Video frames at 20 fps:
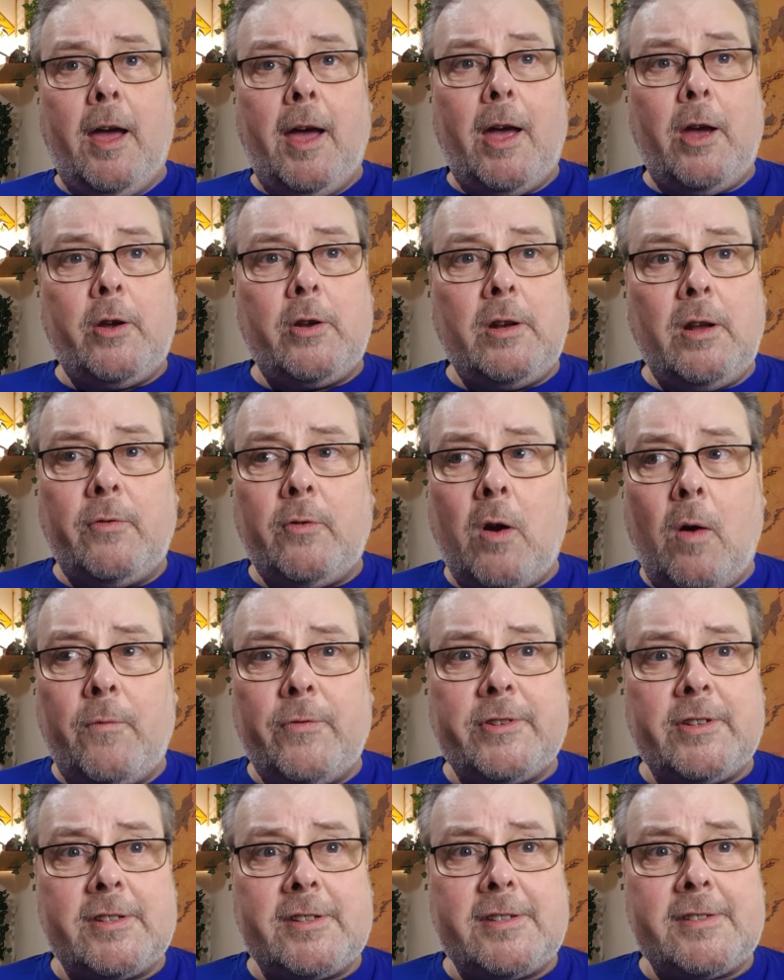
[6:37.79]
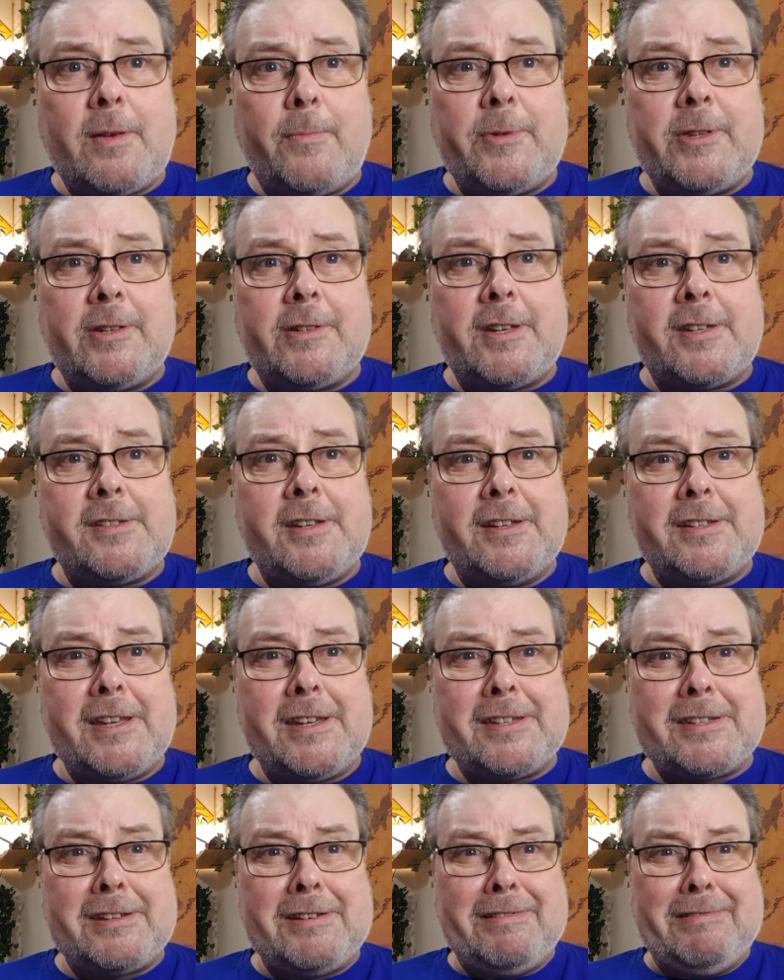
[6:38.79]
How can you have confidence in something that doesn't
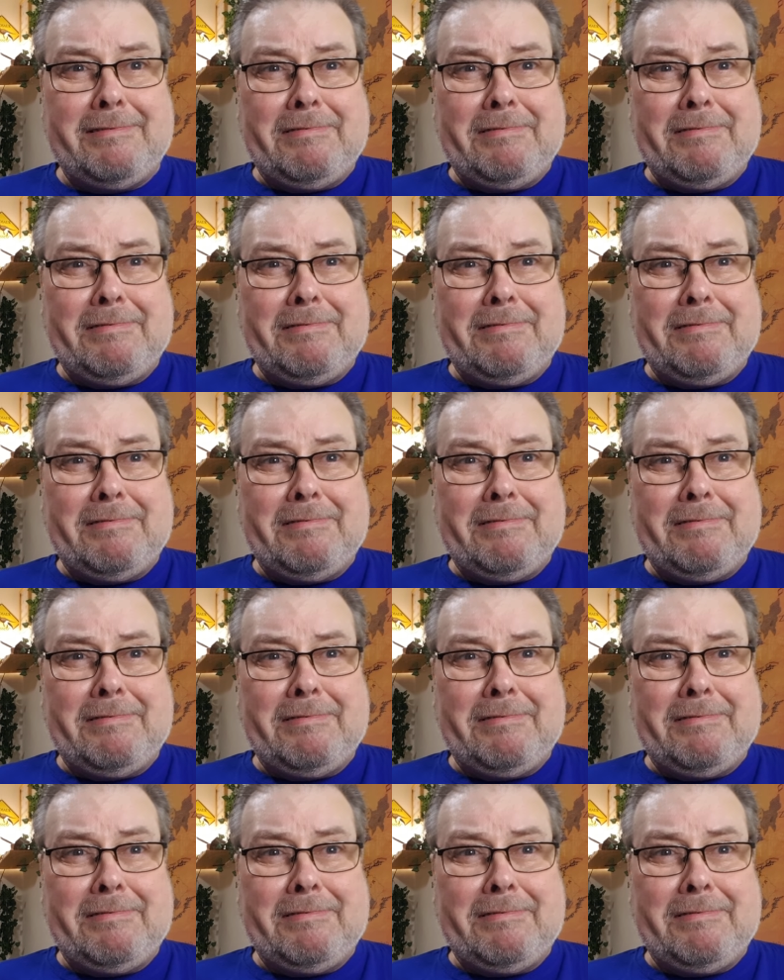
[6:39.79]
exist?